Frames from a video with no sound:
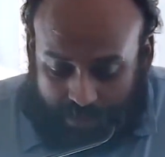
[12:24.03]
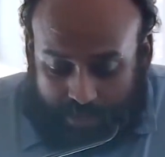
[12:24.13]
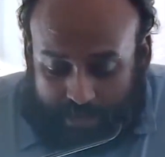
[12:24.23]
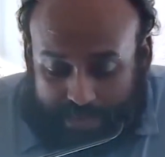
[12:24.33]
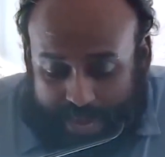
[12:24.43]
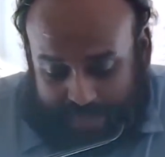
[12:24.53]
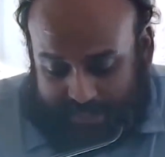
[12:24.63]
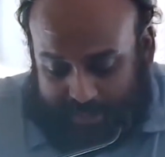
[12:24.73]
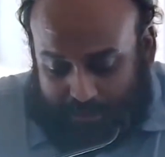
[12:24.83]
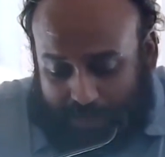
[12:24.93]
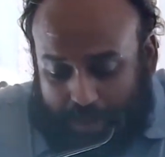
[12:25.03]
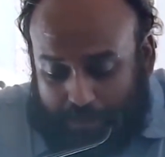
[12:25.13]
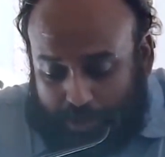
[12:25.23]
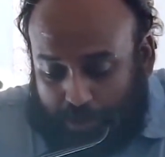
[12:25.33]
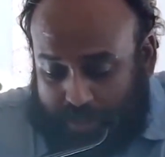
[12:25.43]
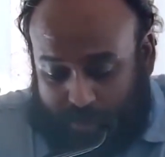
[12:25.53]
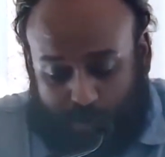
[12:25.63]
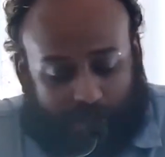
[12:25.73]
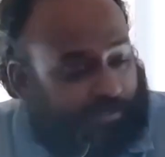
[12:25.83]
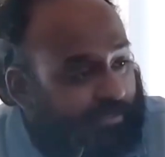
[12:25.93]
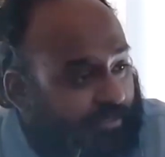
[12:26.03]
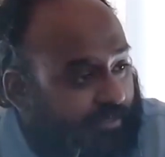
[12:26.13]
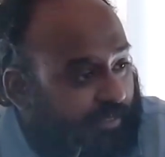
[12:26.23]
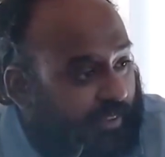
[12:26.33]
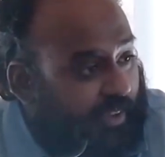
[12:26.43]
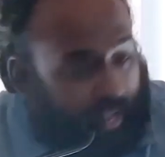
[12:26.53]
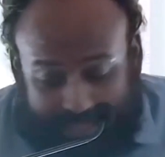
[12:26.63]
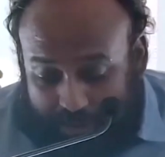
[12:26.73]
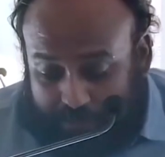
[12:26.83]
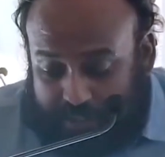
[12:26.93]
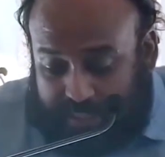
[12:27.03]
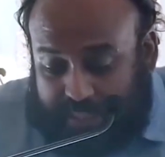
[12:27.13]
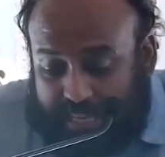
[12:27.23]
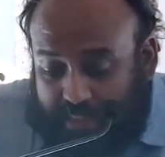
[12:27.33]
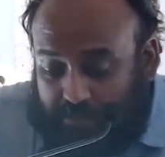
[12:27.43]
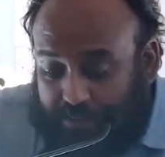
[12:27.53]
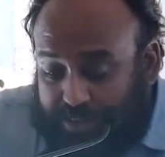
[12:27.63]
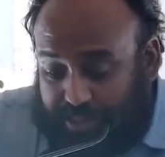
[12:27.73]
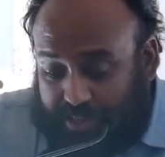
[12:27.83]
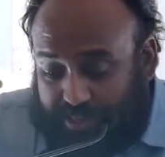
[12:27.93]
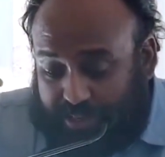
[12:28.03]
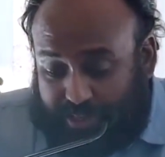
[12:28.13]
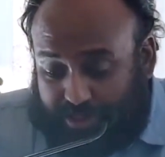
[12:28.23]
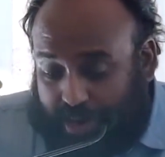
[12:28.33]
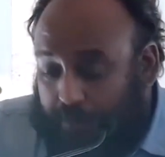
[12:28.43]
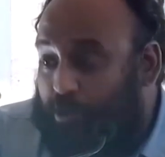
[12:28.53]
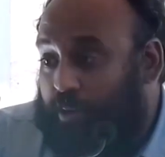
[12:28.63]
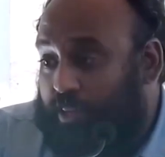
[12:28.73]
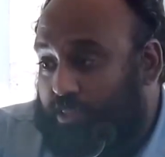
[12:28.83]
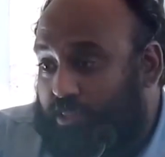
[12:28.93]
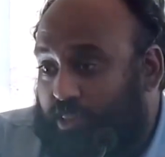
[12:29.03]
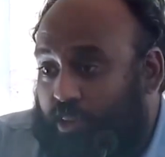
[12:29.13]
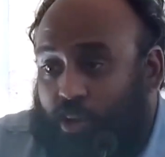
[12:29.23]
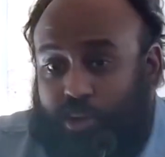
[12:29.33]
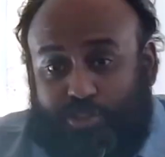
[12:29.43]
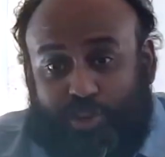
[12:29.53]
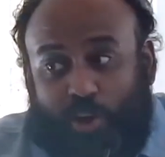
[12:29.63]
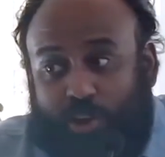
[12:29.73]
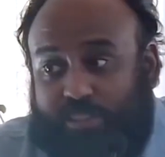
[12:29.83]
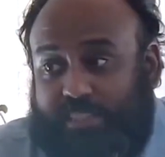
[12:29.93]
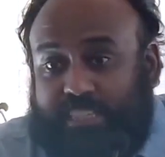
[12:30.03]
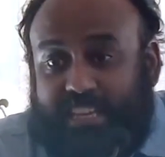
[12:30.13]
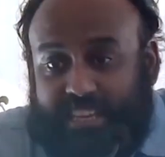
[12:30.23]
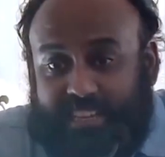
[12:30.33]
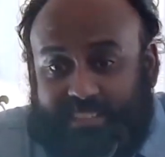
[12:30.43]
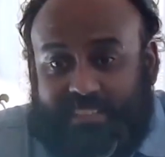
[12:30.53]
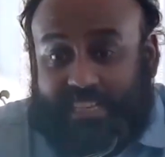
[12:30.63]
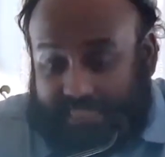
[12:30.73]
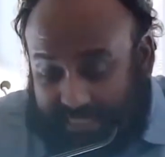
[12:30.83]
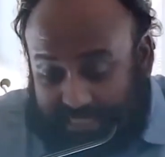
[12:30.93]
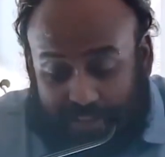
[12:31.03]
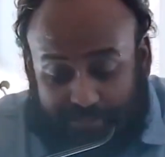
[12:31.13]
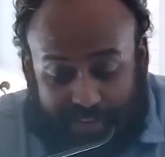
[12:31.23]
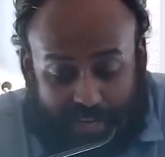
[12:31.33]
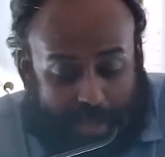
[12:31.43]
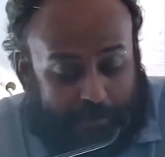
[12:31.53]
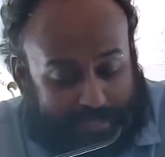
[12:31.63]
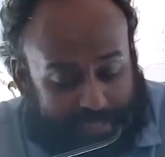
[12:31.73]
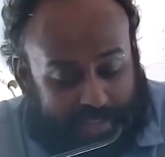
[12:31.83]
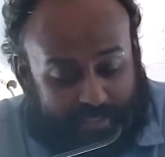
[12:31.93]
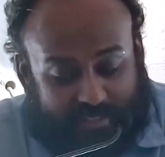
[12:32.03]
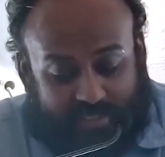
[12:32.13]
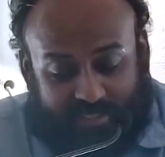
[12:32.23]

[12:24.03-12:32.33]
Next, we come to verse 12. And then we see the vision described to us. John sees seven lampstands.